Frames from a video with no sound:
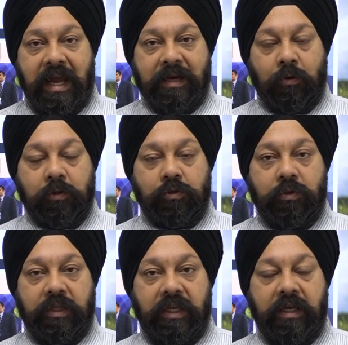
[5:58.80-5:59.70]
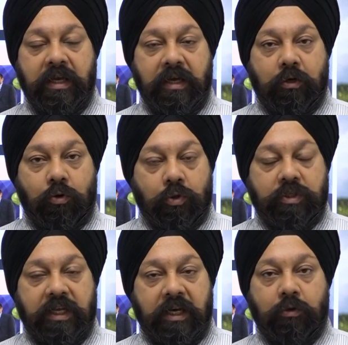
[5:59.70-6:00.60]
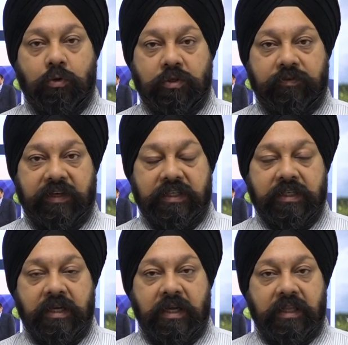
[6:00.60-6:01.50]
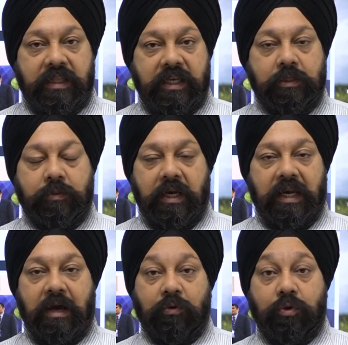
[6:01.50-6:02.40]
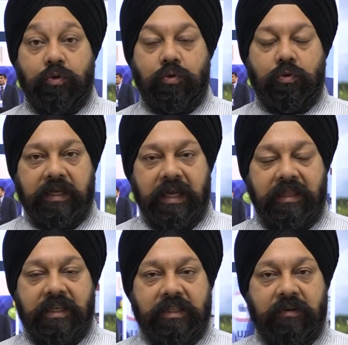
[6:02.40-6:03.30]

and also the course and course fees. These will allow you to get this